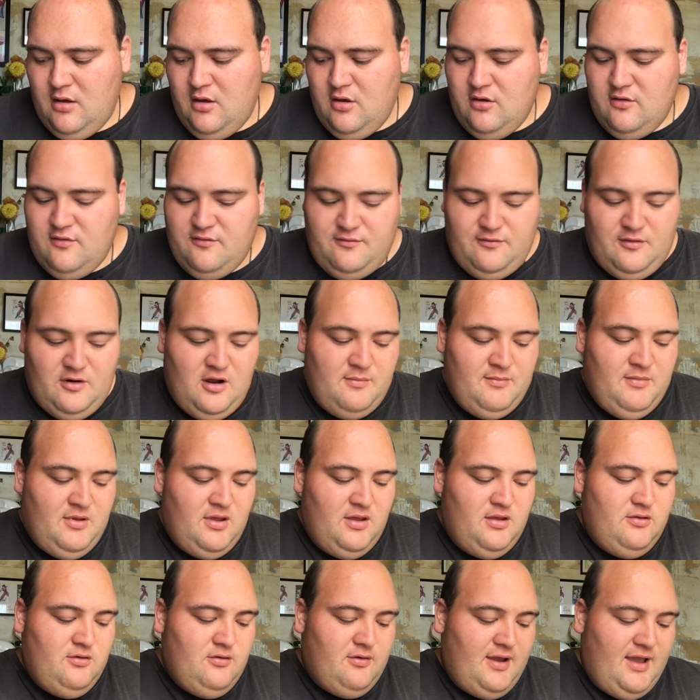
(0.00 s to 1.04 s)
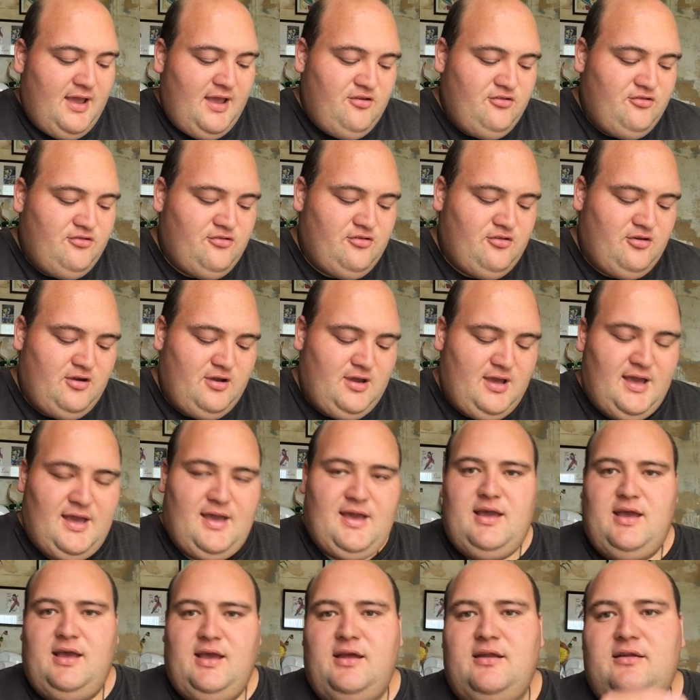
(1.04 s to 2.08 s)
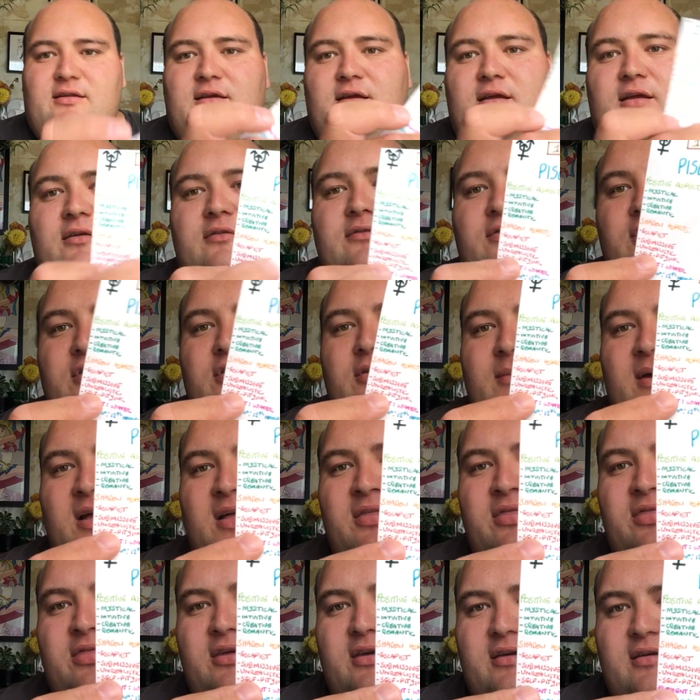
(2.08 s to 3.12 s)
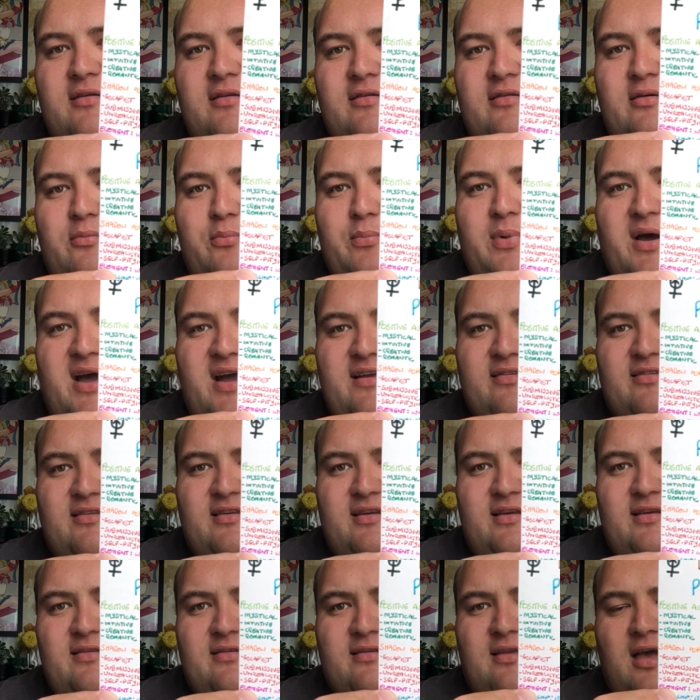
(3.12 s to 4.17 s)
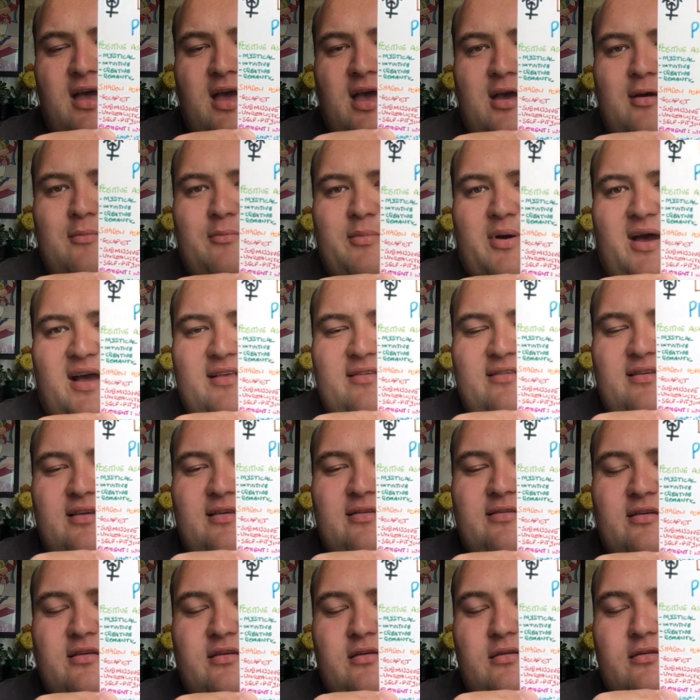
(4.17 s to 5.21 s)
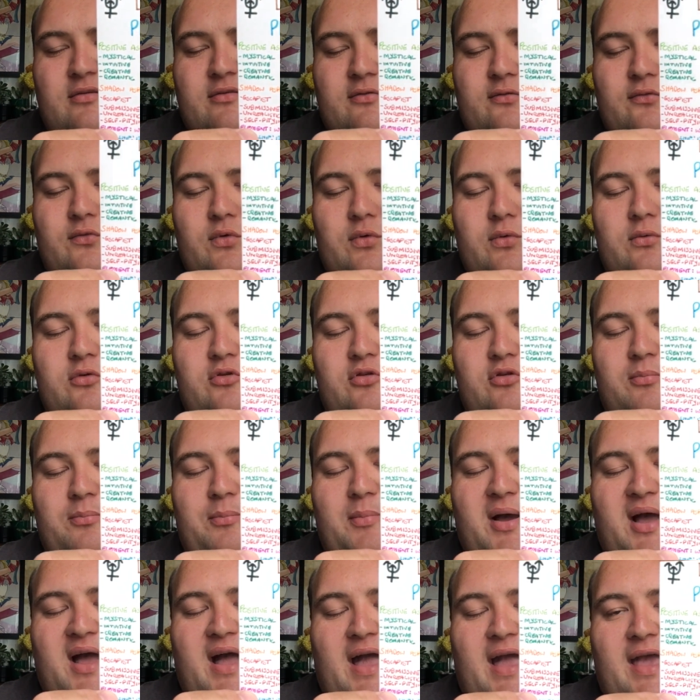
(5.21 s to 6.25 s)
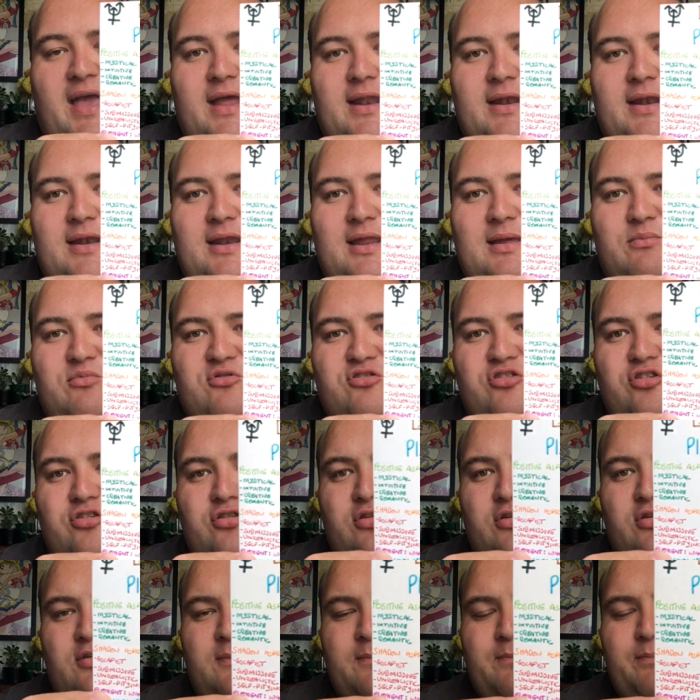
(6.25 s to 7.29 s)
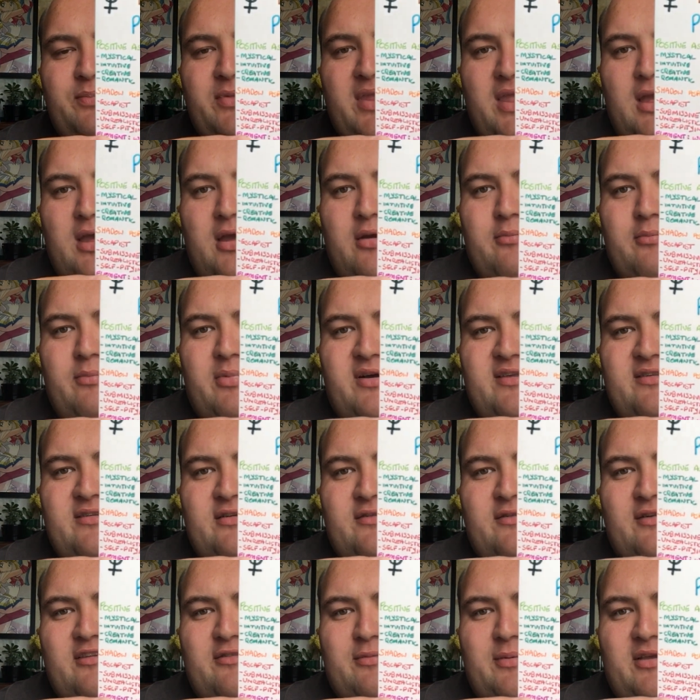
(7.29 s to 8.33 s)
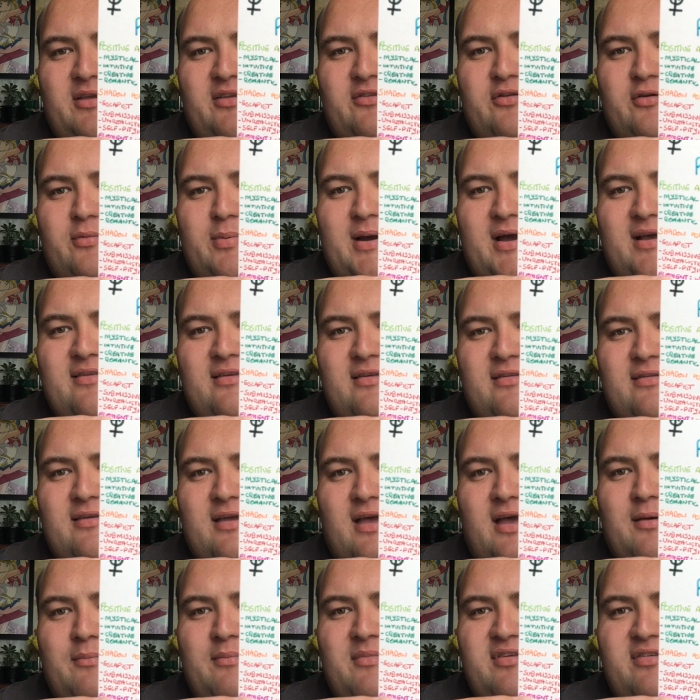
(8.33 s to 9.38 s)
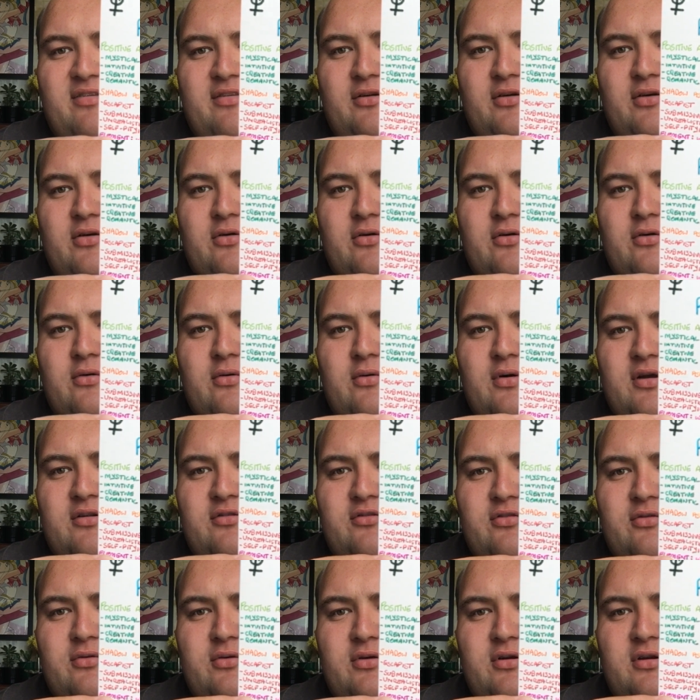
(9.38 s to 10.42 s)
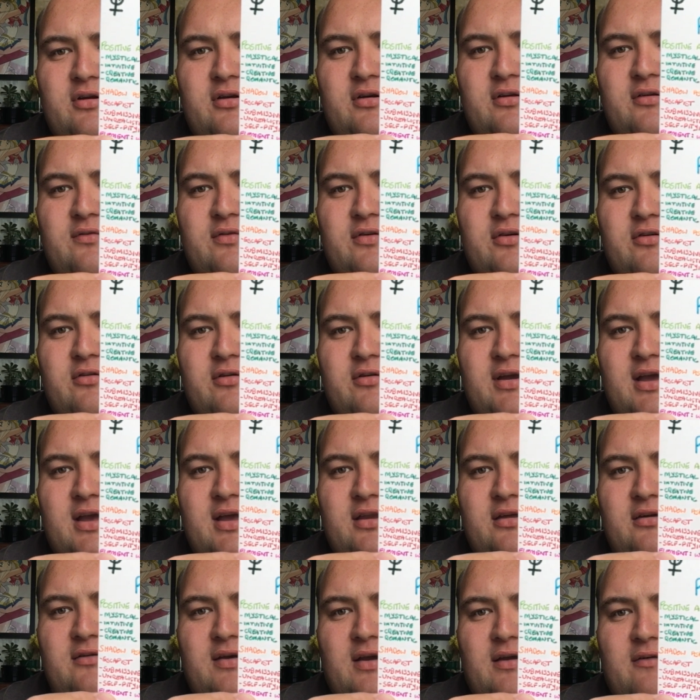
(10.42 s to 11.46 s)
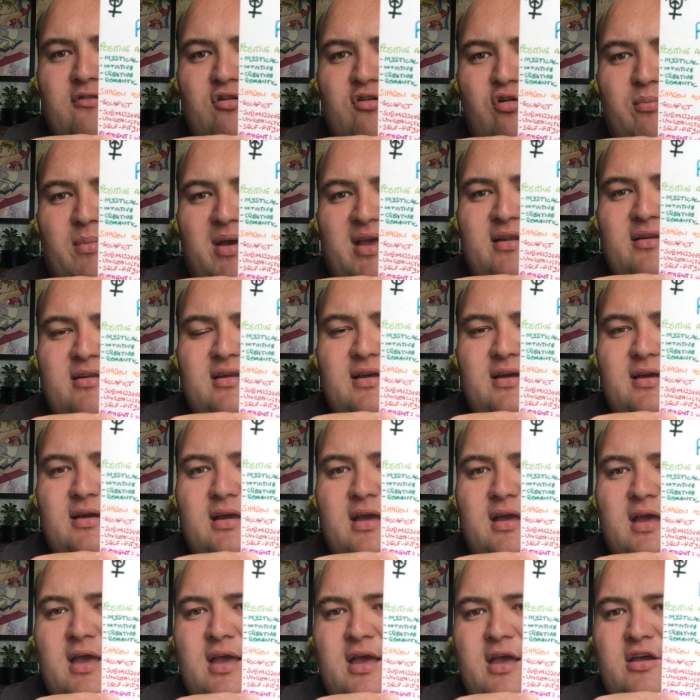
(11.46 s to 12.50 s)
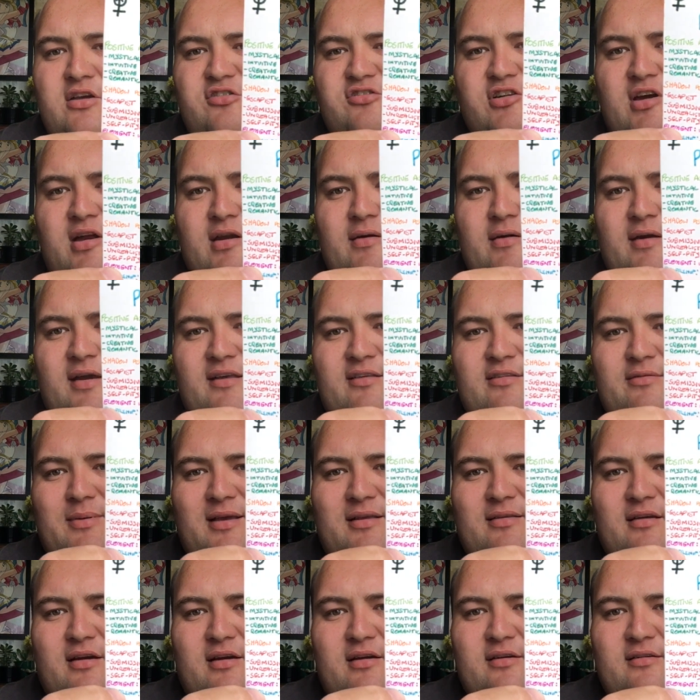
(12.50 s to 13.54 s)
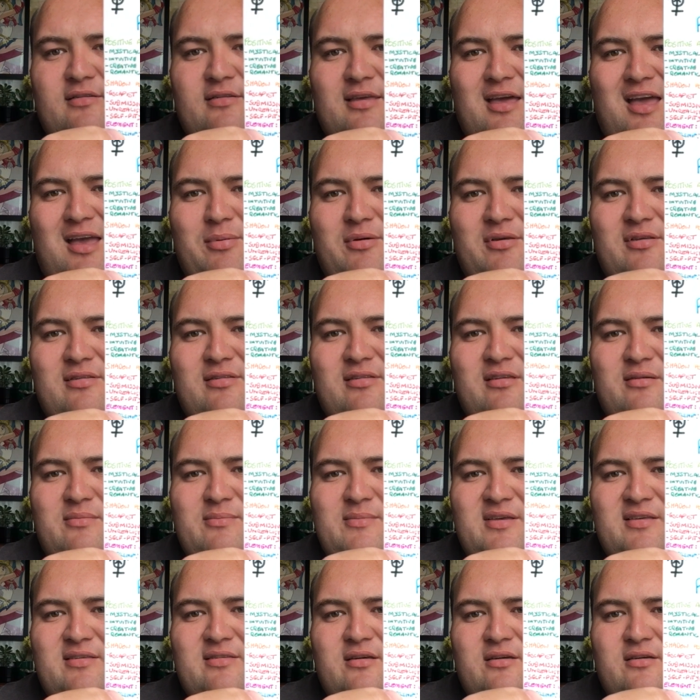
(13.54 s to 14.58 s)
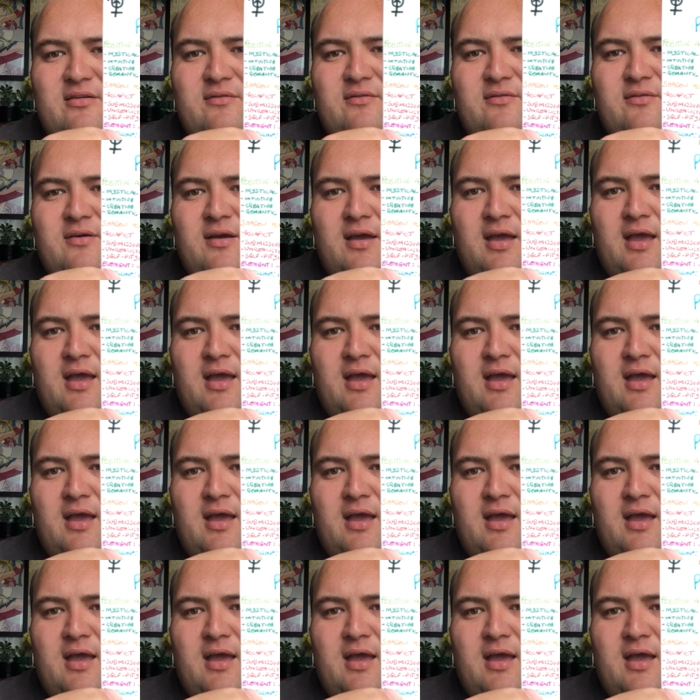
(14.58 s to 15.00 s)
From your Astro card for the month is Pisces. Pisces is ruled by Neptune. Positive aspects for Pisces are mystical, intuitive, creative, and romantic. Shadow aspects are escapist, submissive,